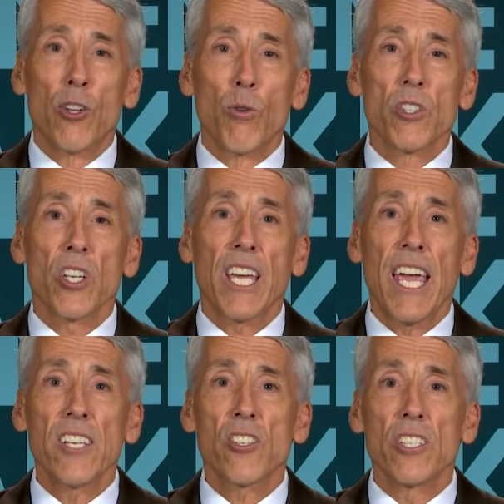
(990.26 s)
There was a
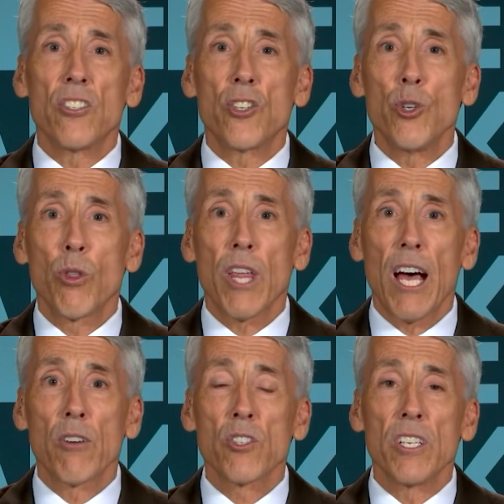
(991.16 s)
case in
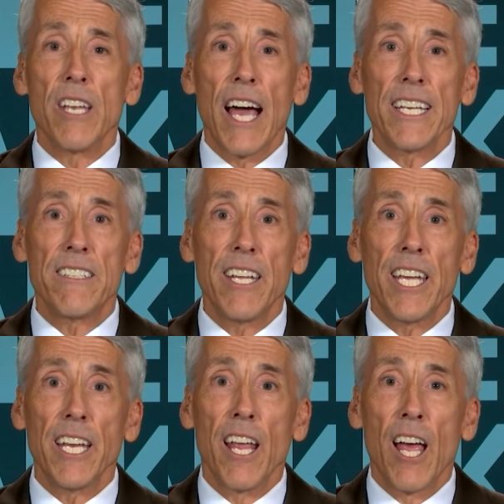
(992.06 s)

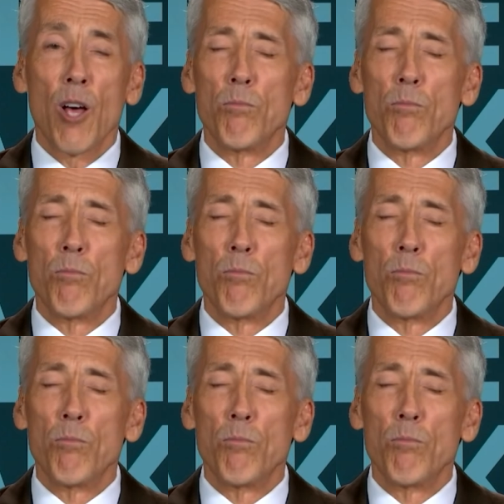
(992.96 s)
2019,